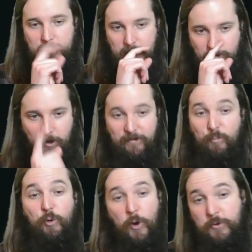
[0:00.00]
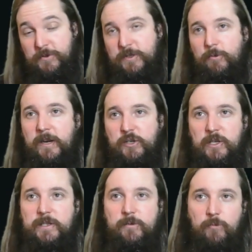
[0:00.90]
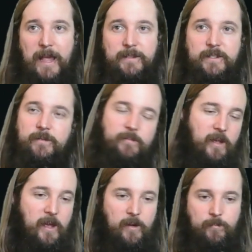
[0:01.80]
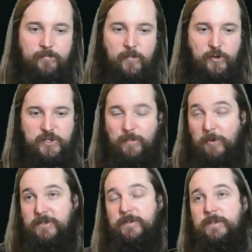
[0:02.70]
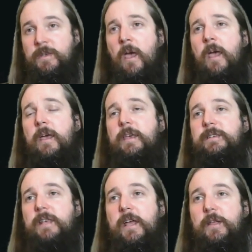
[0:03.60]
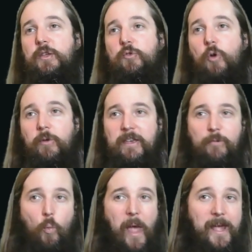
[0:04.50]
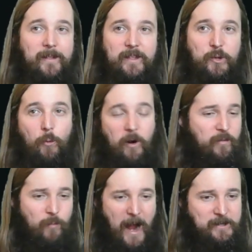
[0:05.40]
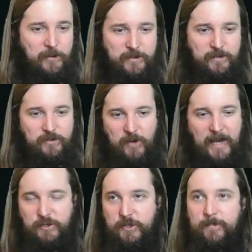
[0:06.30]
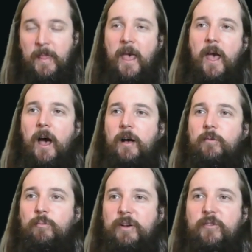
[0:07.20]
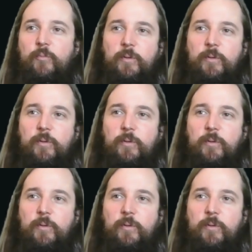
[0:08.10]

one of the pros to running just reds or just mountains is that you don't give away that you are the Rakdos strategy. But if you